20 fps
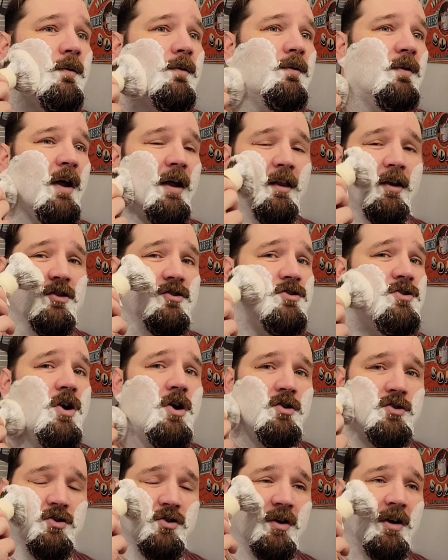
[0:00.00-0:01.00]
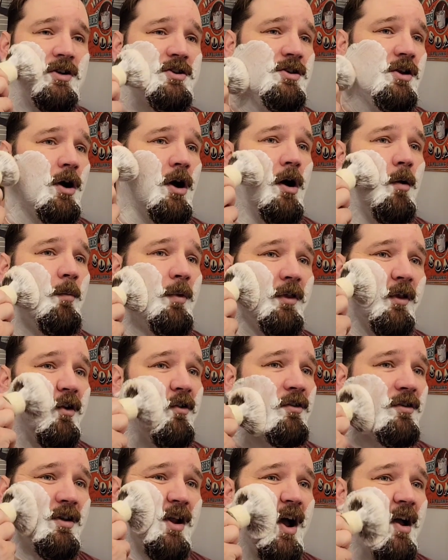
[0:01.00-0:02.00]
Like there's no scratch at all, but there's
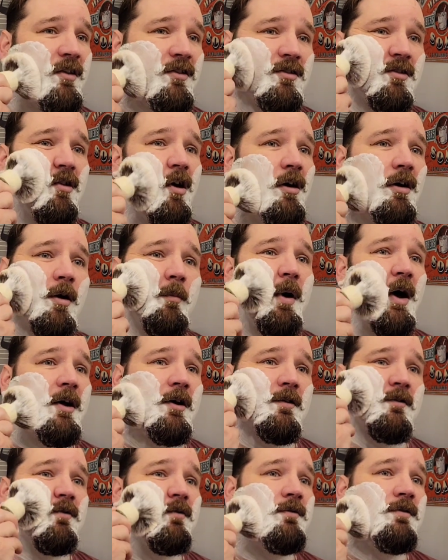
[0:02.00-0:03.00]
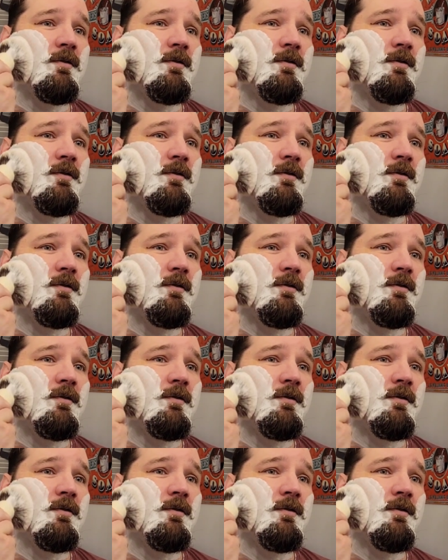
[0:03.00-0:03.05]
a nice amount of